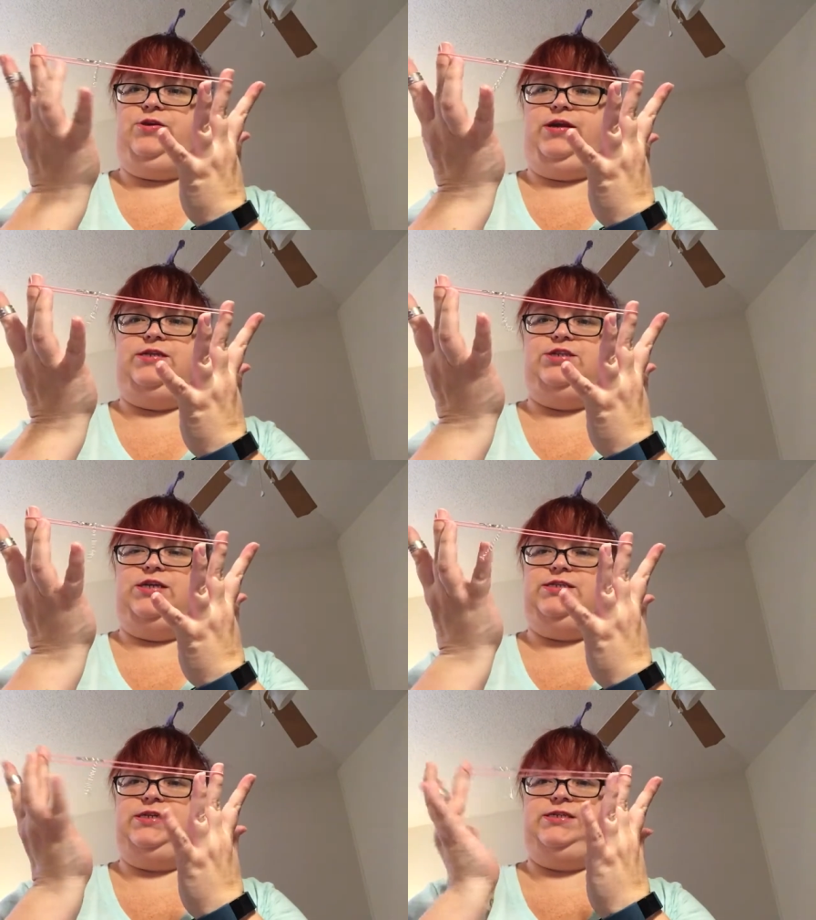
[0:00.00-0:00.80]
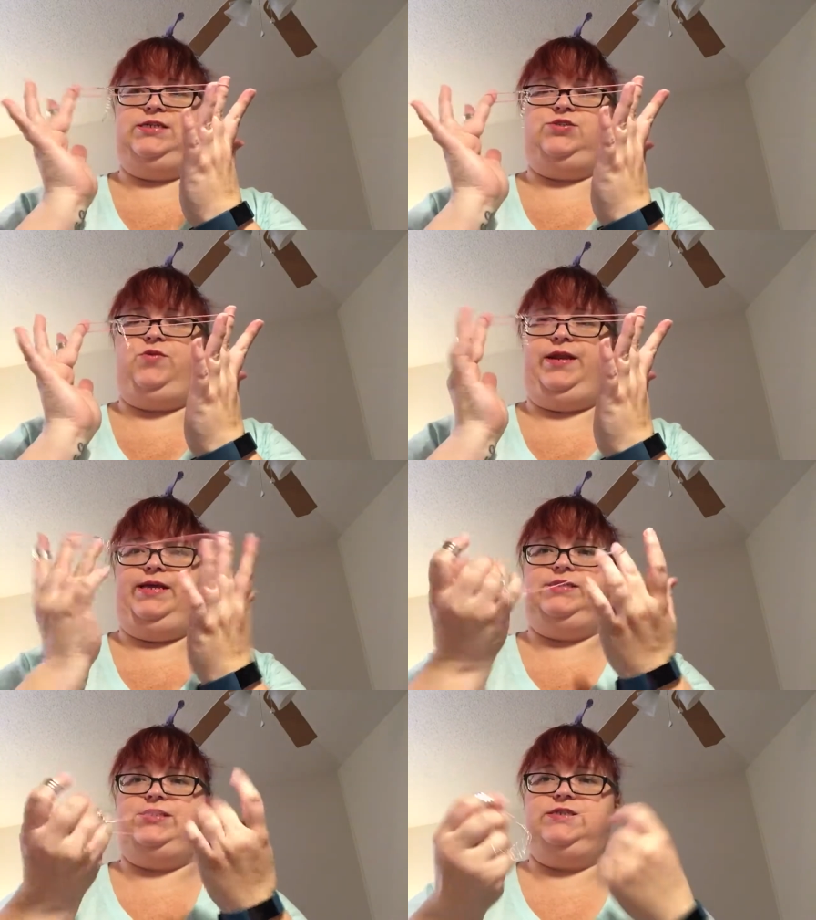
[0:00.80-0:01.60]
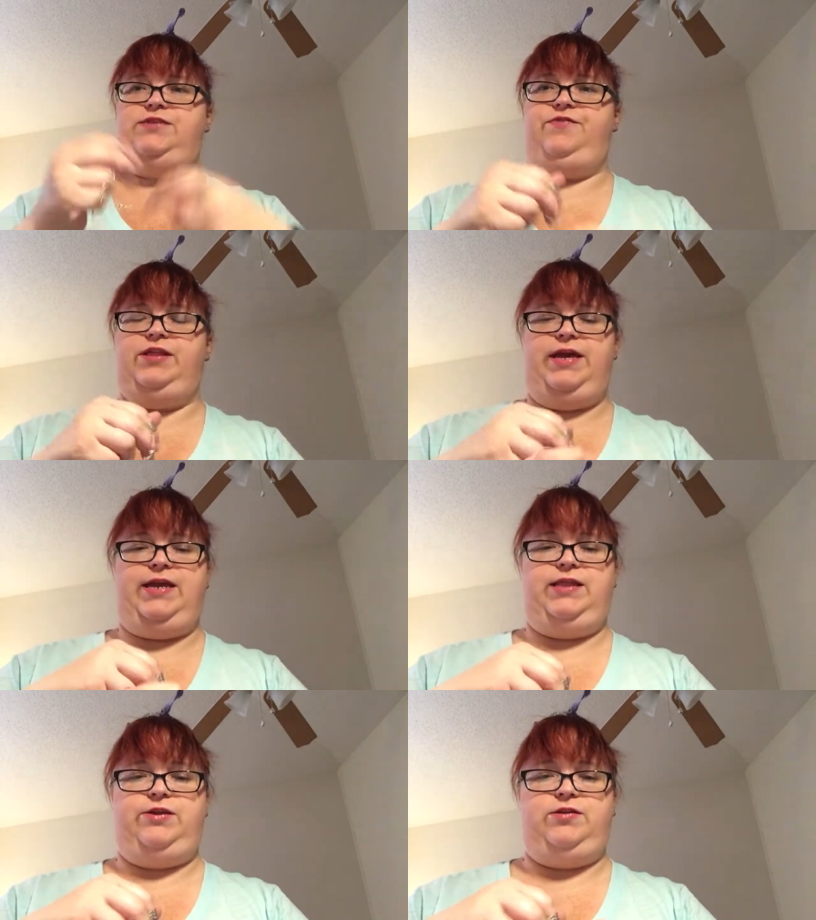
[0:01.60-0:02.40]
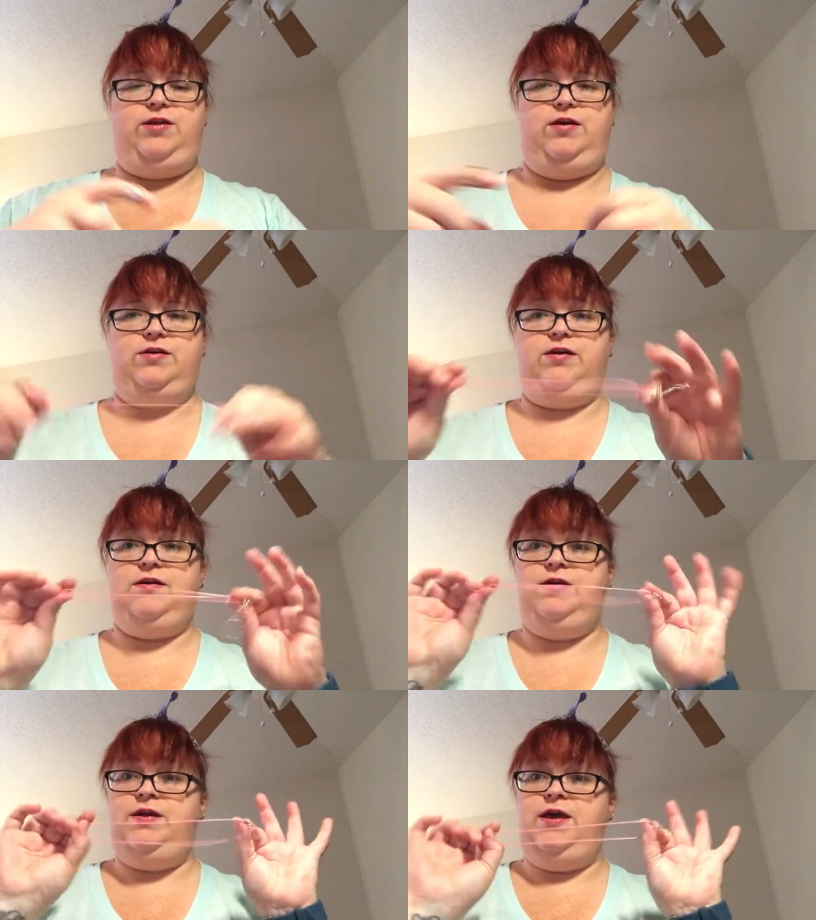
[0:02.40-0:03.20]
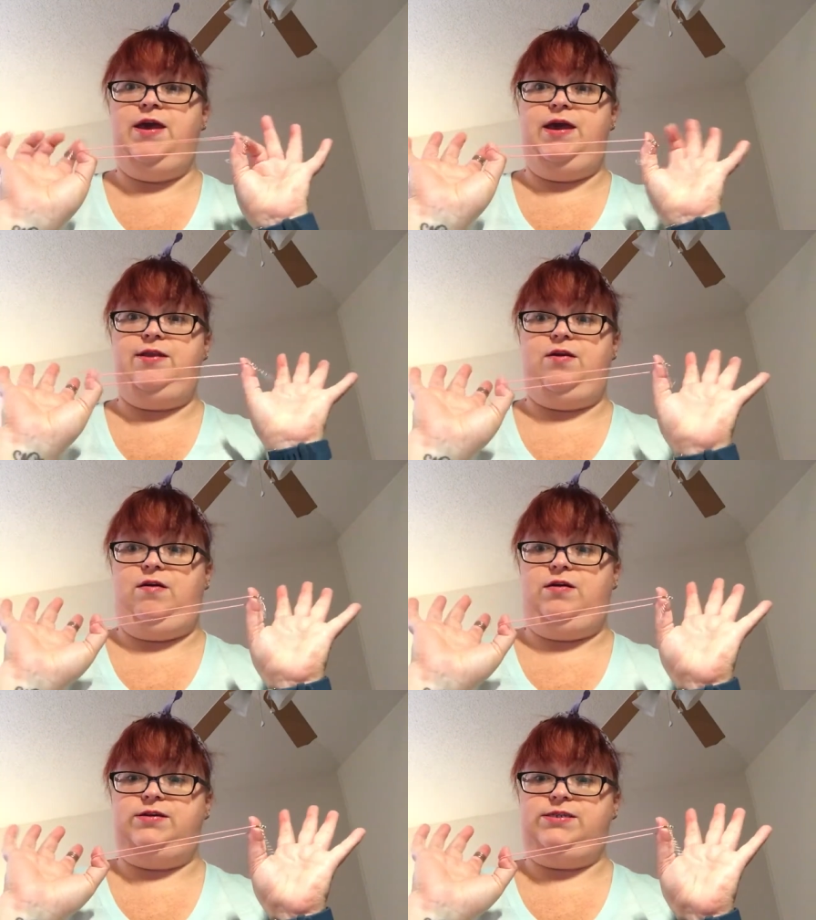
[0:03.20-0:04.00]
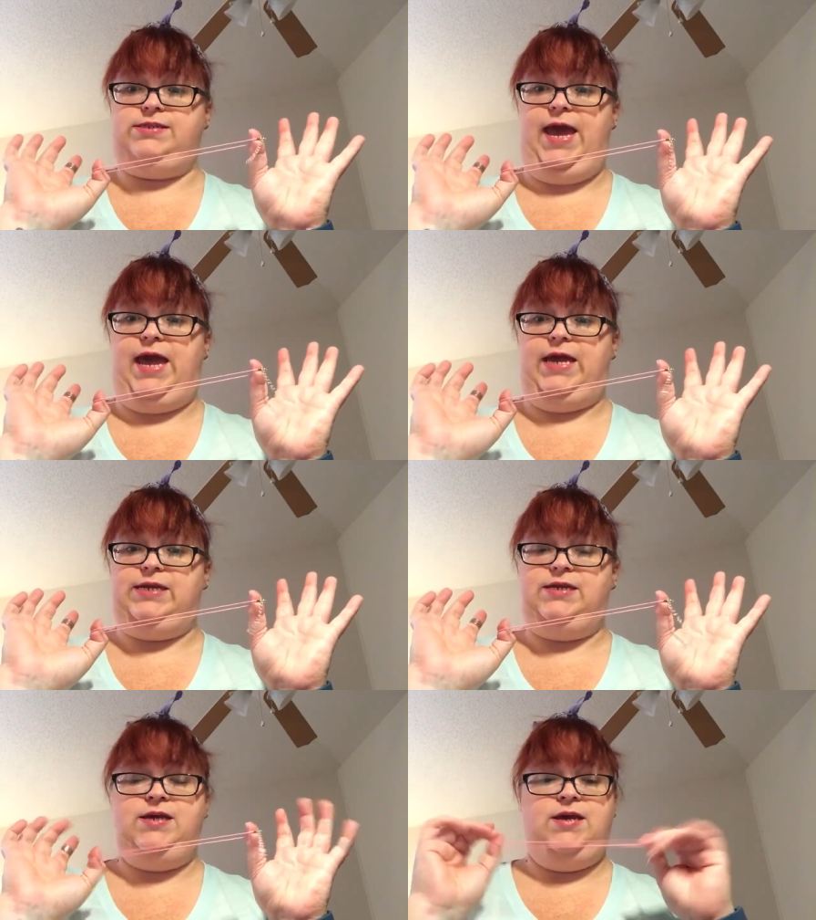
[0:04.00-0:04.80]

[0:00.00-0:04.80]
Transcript: You can adjust it to 20 inches if you like it a little longer, and you're all set.